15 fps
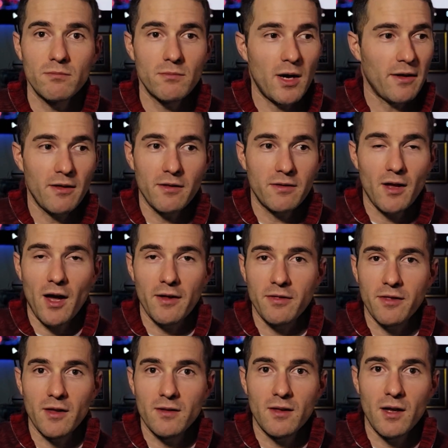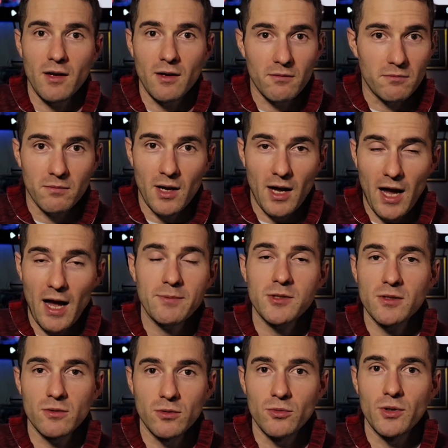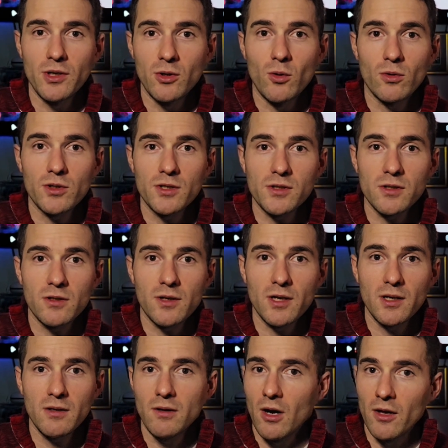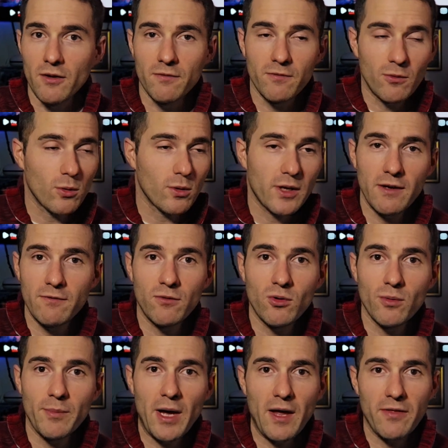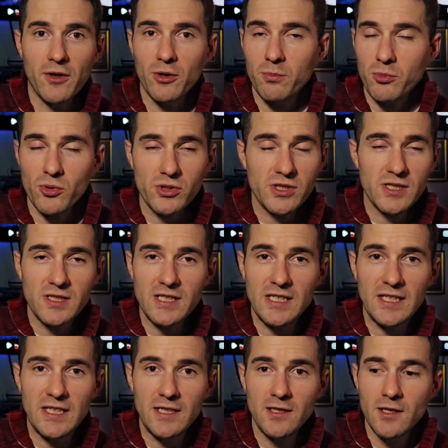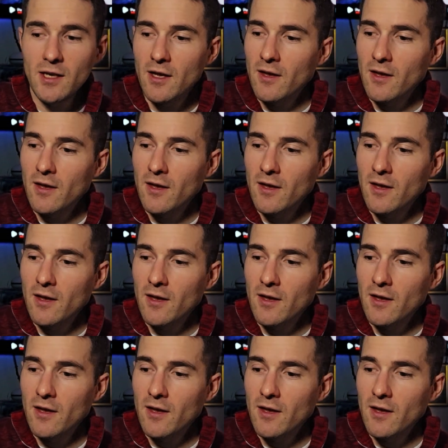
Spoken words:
I think they're absolutely gorgeous looking on the 4K format. They're pristine.